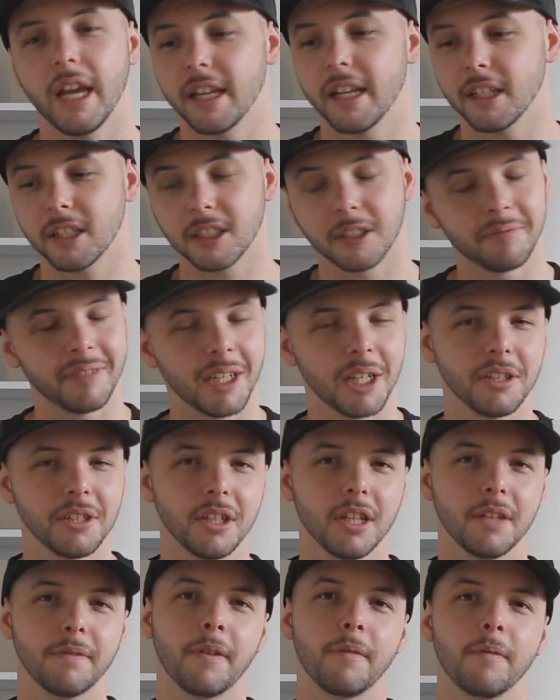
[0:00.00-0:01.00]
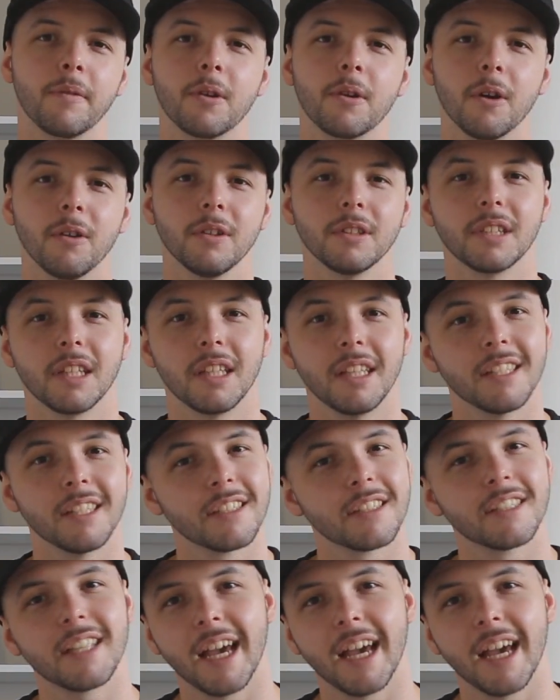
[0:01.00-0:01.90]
and especially if you've gotten to this